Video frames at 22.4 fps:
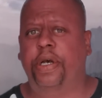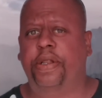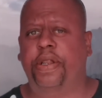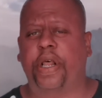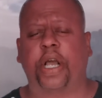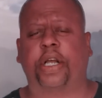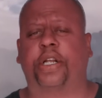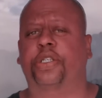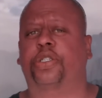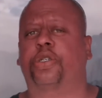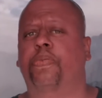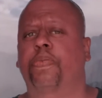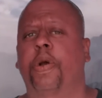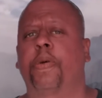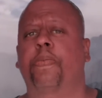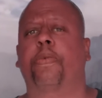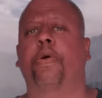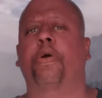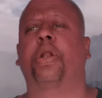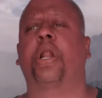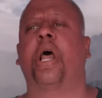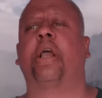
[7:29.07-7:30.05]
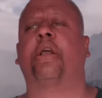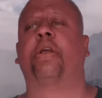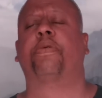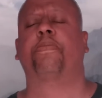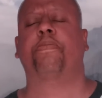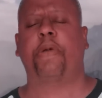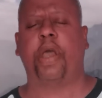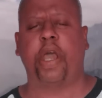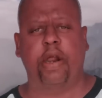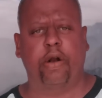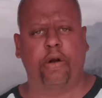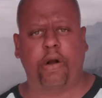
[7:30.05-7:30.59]
I just remember like
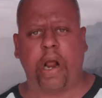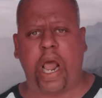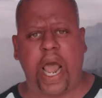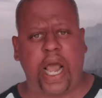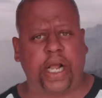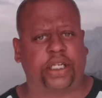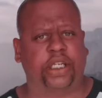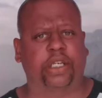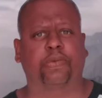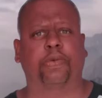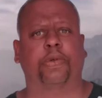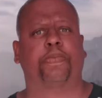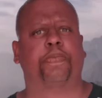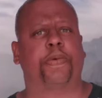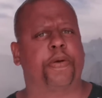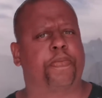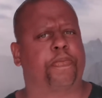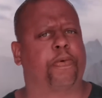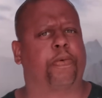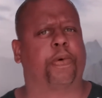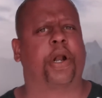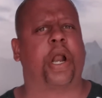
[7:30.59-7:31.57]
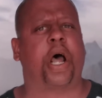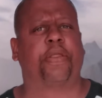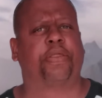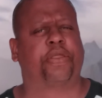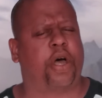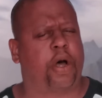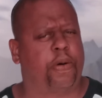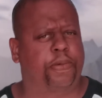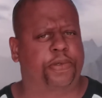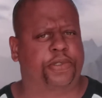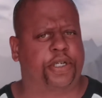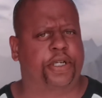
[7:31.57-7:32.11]
interacting with people what I
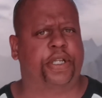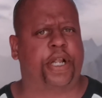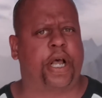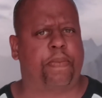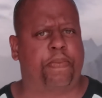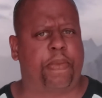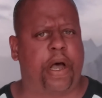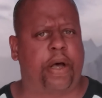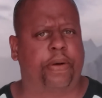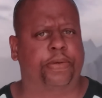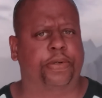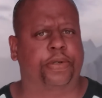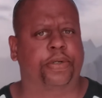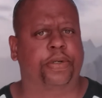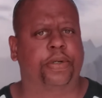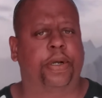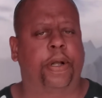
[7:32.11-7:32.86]
thought was in that mountain.